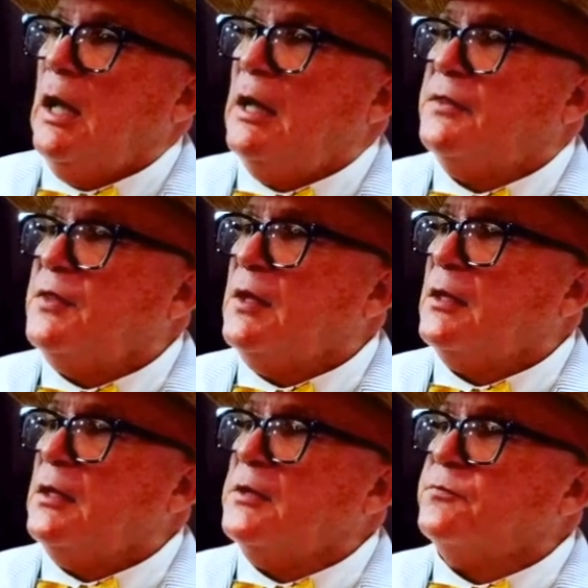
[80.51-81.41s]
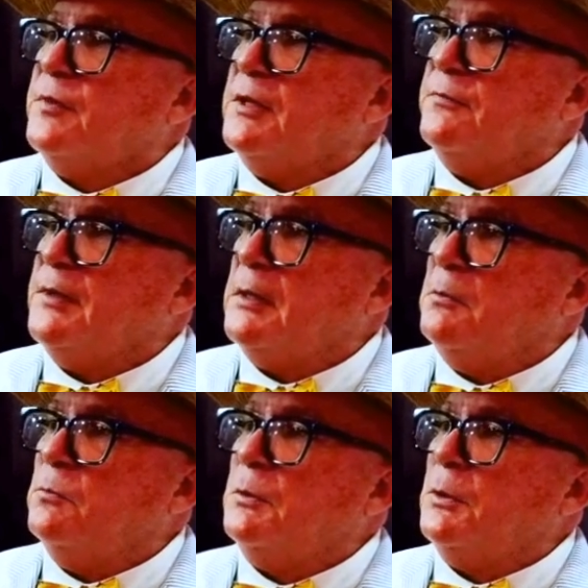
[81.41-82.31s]
I think if it
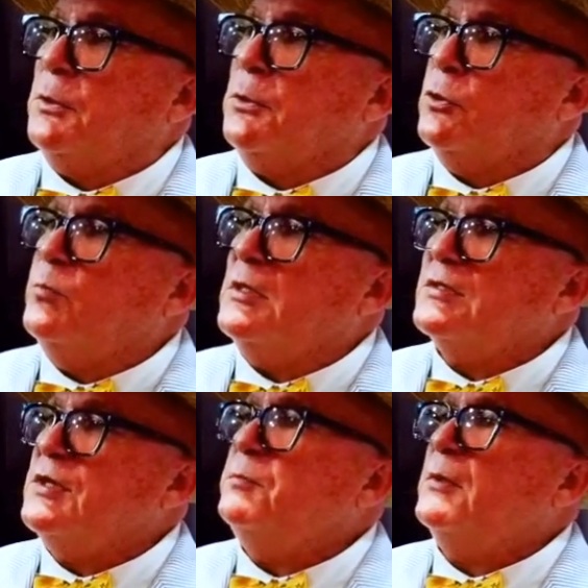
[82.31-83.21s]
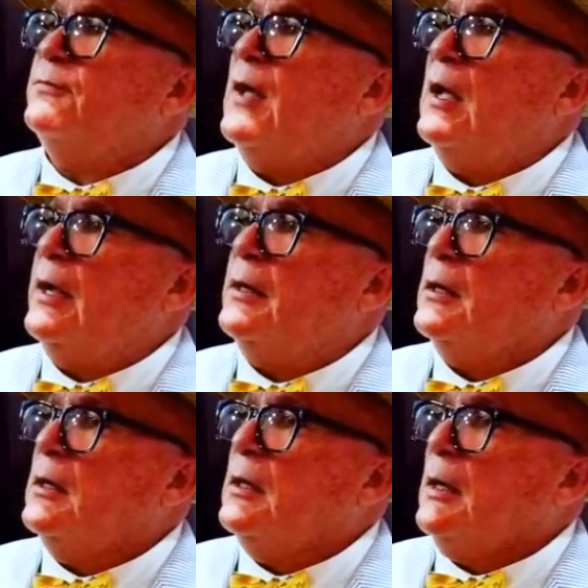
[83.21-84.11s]
could be simplified
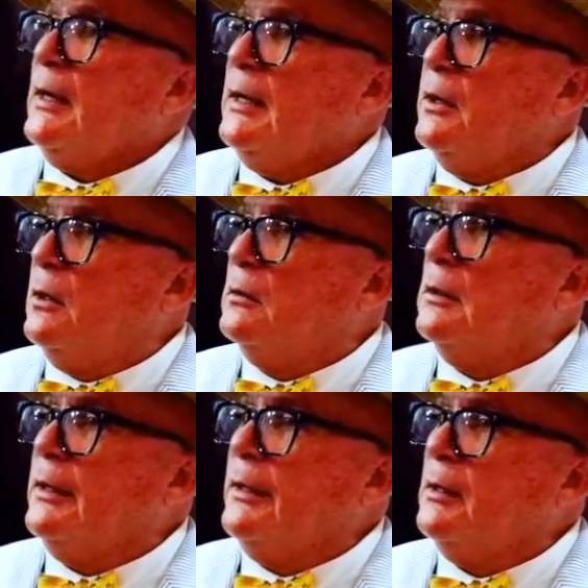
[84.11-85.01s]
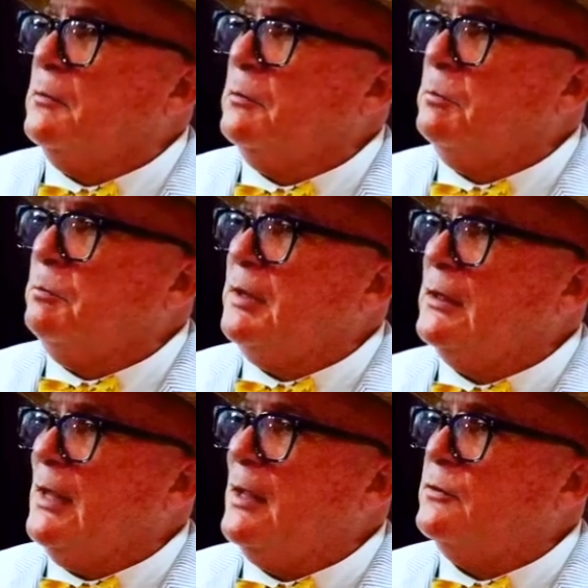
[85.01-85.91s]
and be
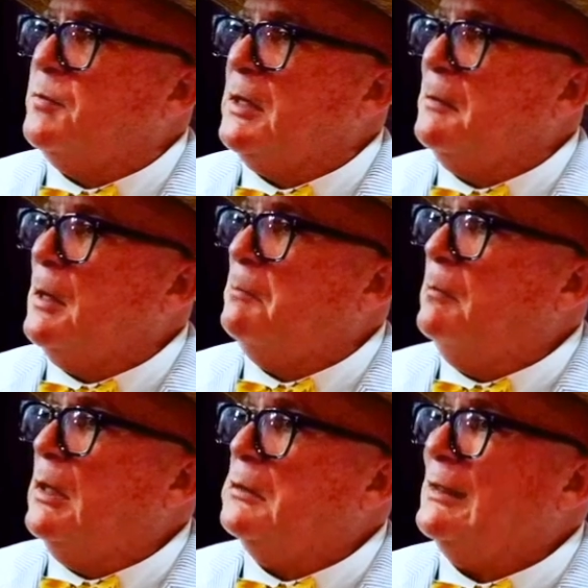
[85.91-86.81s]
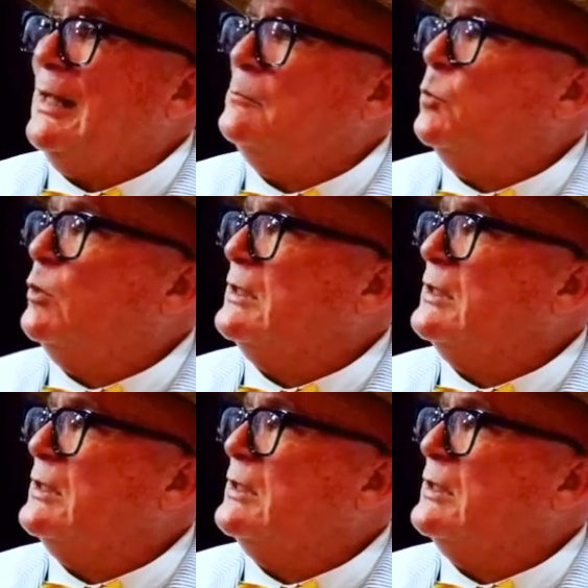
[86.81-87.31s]
allowed to be a lot more